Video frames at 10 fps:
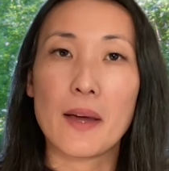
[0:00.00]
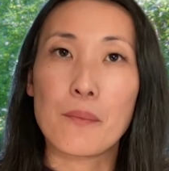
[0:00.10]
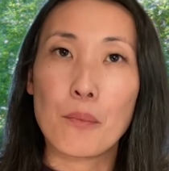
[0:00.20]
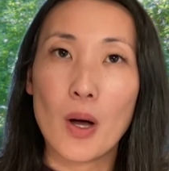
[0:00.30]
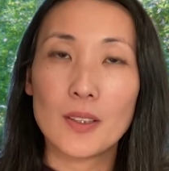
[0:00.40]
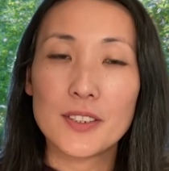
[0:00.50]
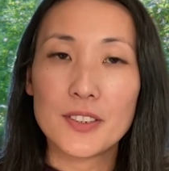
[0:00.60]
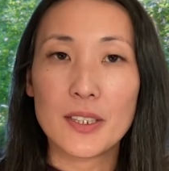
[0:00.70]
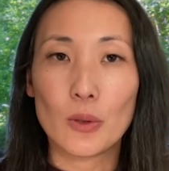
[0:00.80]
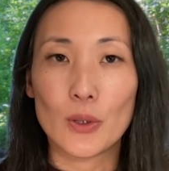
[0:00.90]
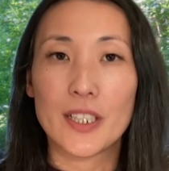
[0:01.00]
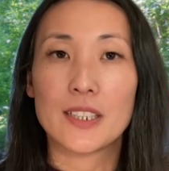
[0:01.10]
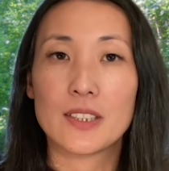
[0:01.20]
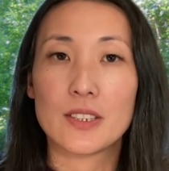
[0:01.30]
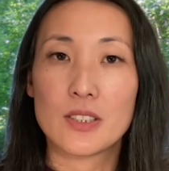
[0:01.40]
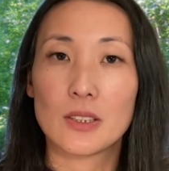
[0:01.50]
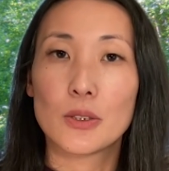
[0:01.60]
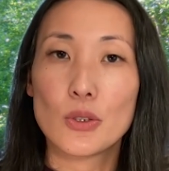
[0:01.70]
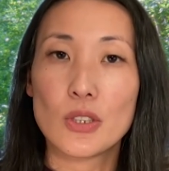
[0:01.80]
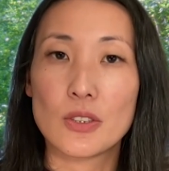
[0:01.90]
and policy-oriented
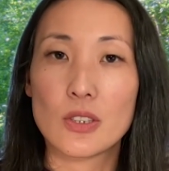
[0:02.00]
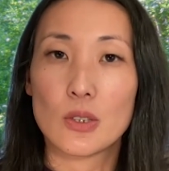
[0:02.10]
solutions